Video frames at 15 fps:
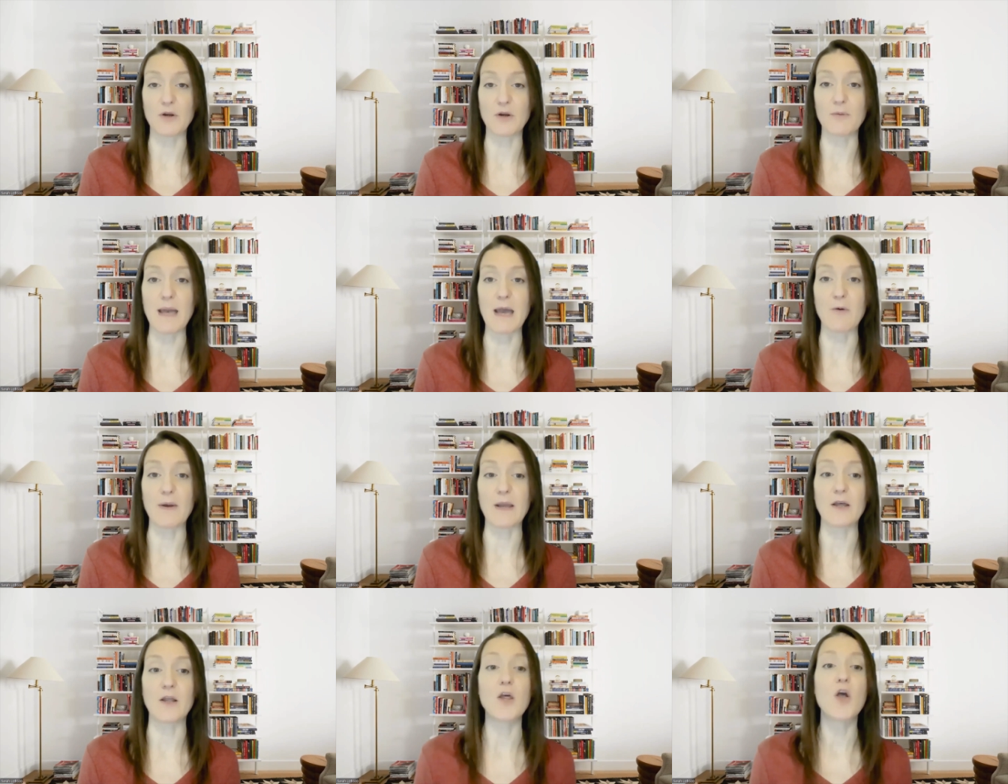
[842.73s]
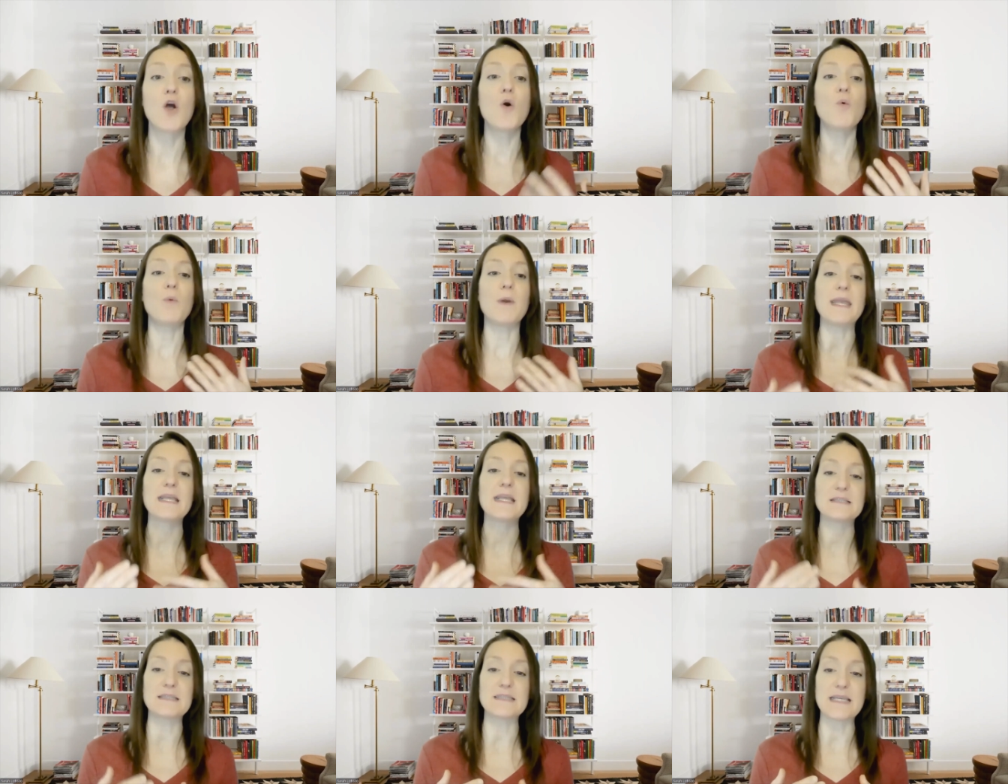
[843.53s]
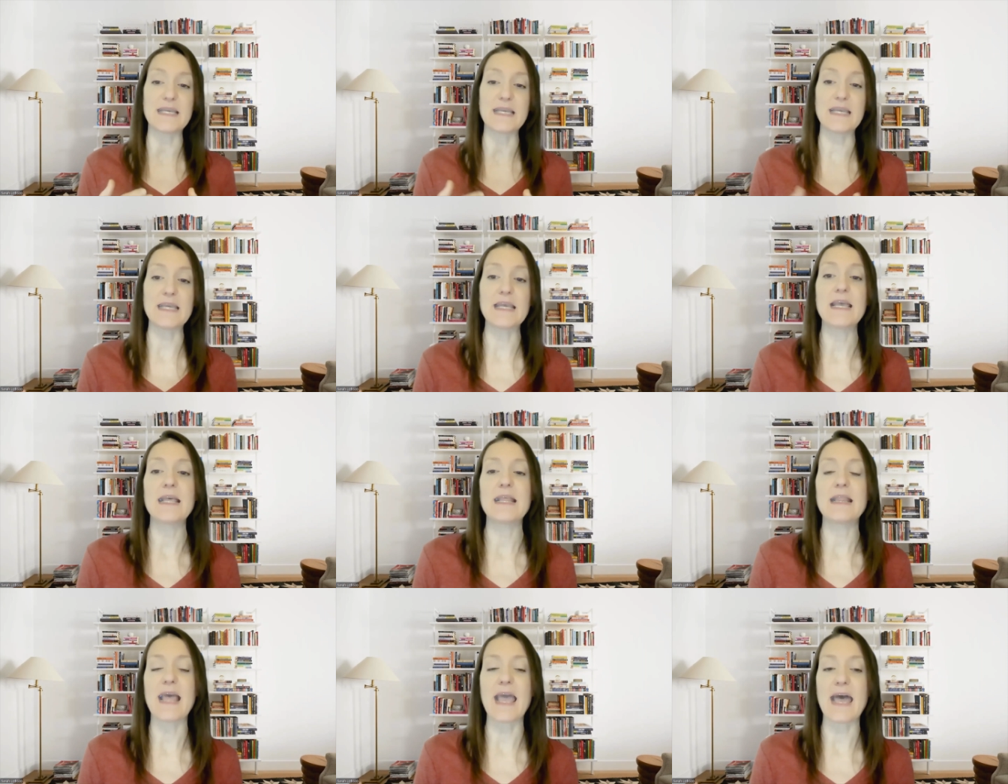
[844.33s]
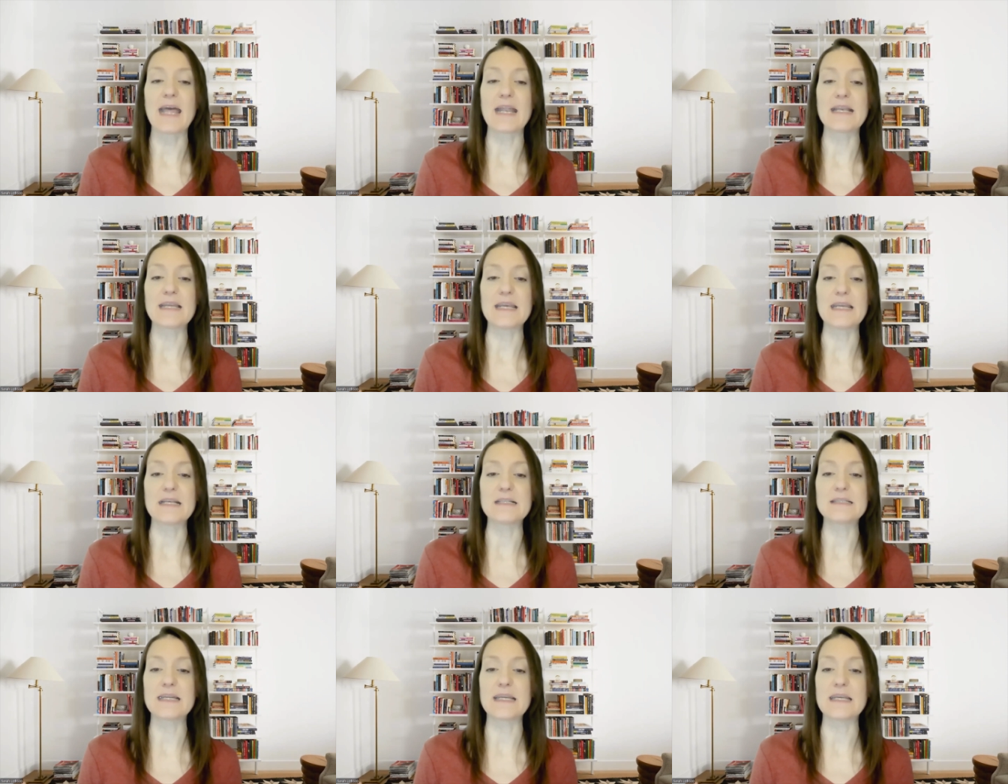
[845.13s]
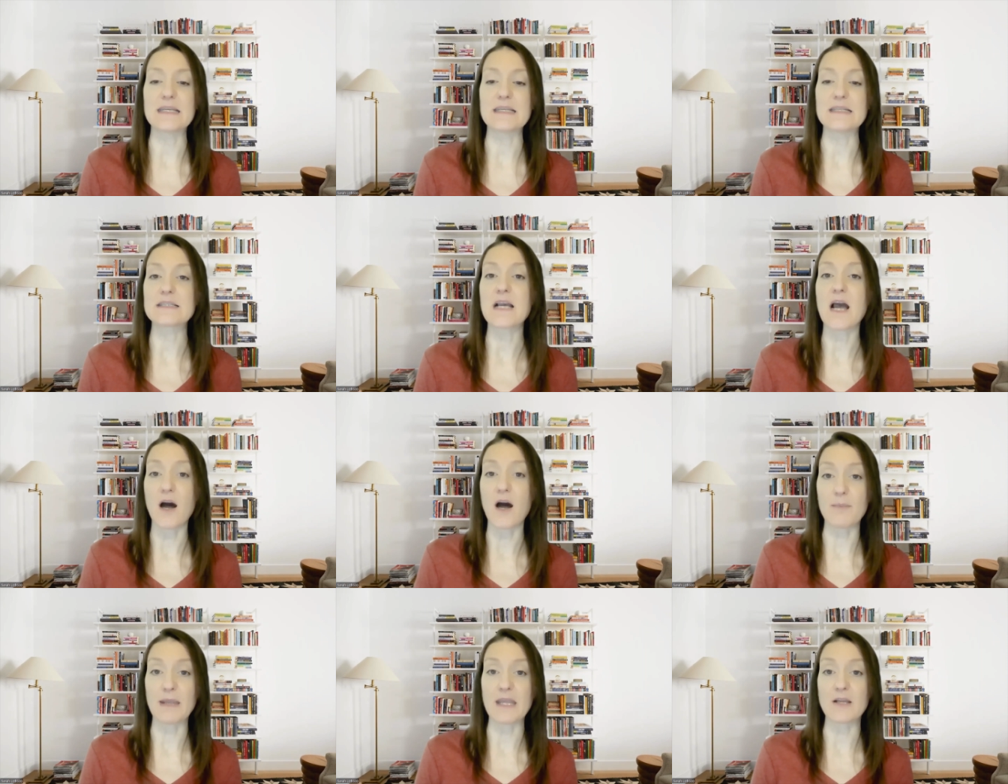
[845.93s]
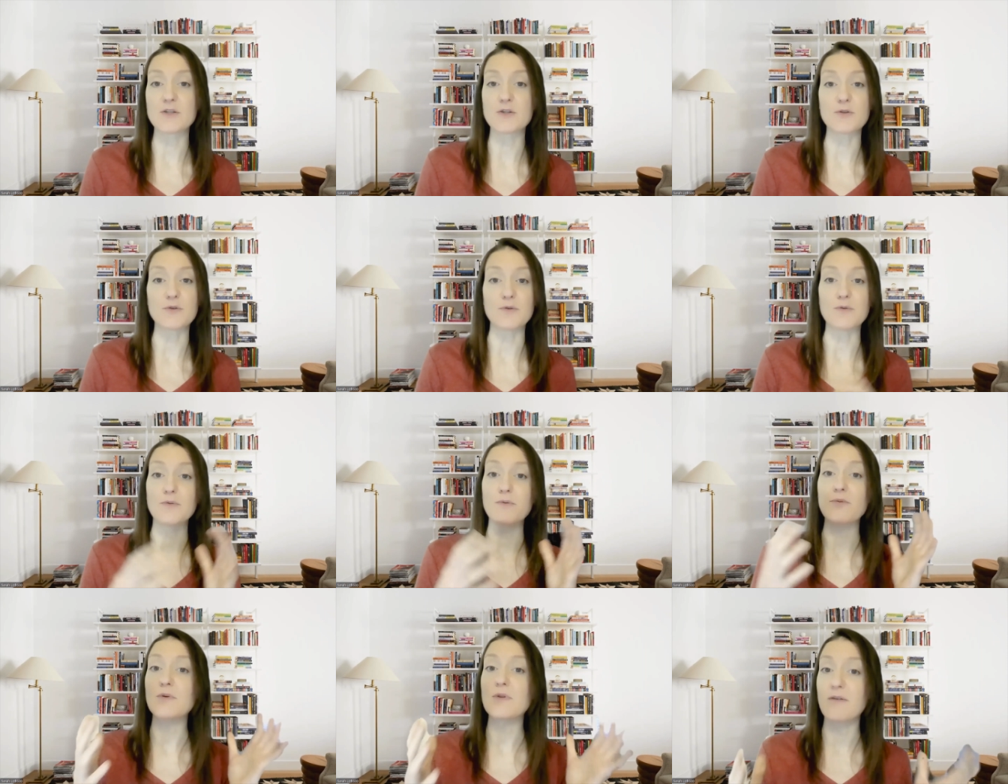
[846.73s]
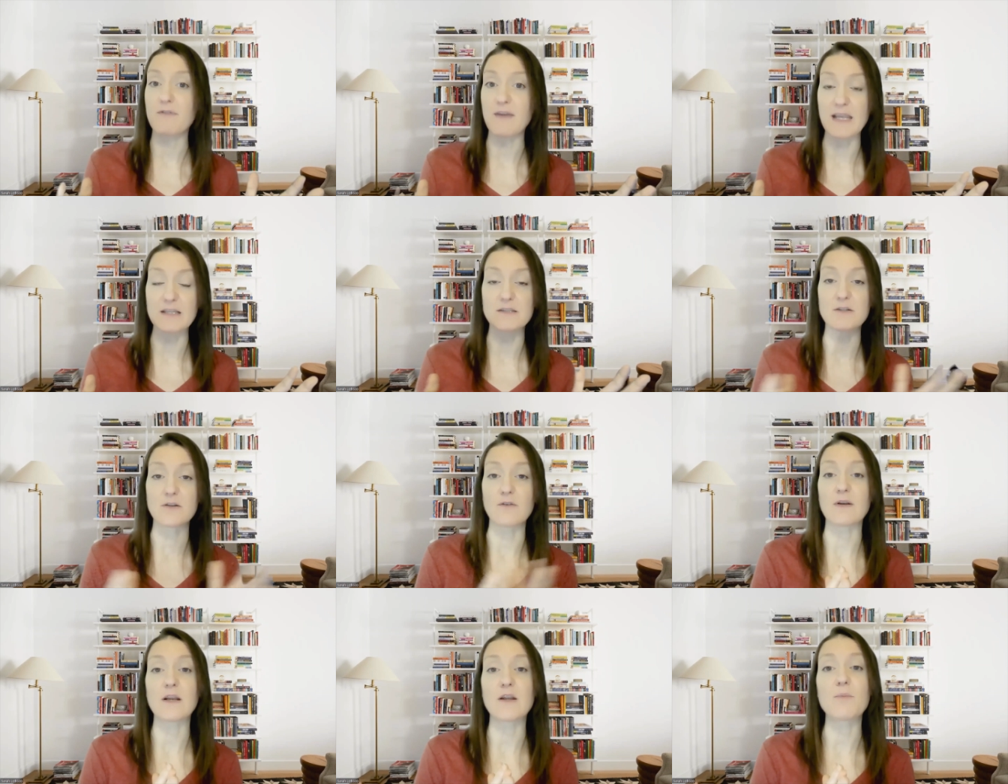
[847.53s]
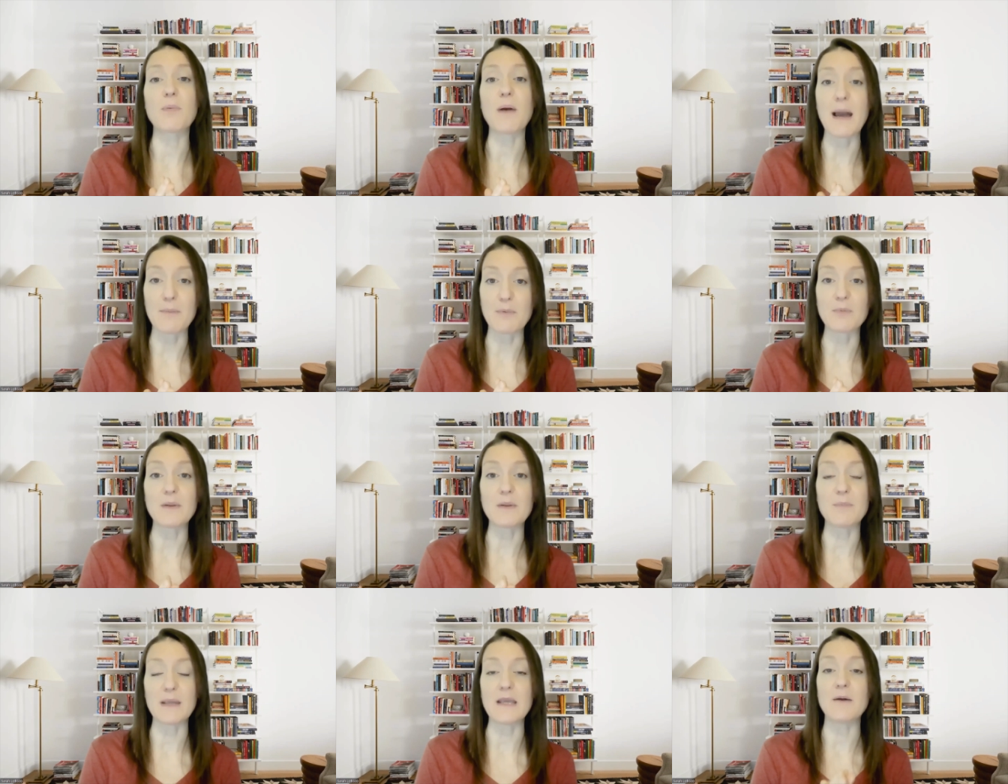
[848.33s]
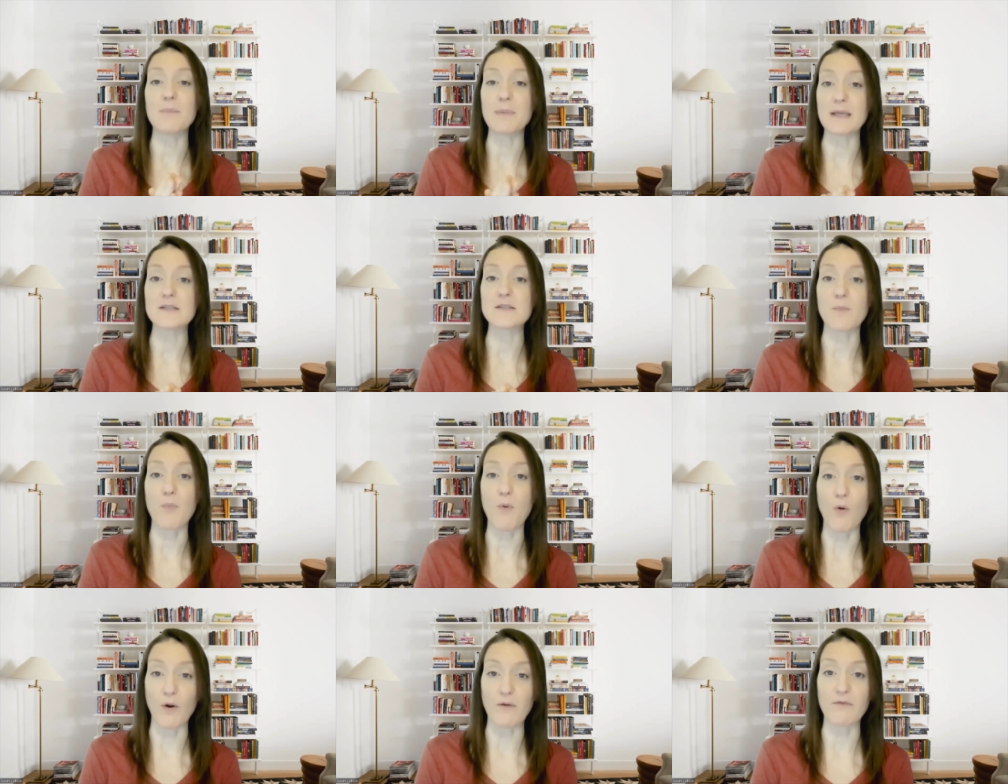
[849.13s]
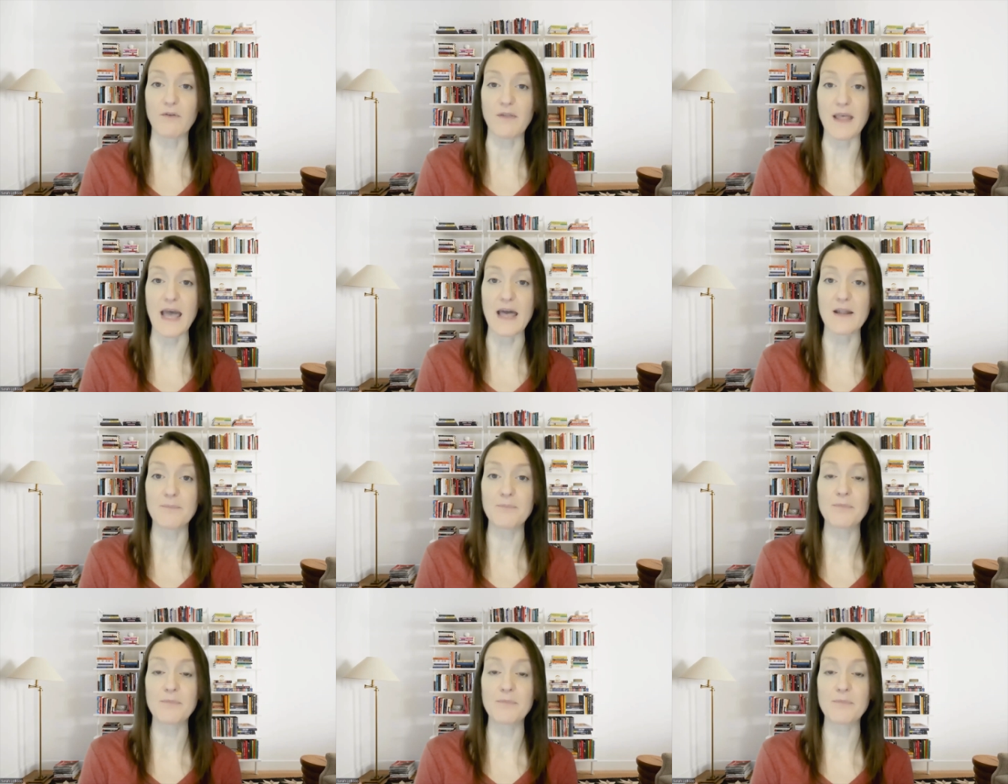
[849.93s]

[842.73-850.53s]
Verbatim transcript: bergamot oil, we can see that it is calming to the vagus nerve and could probably be a big support for that.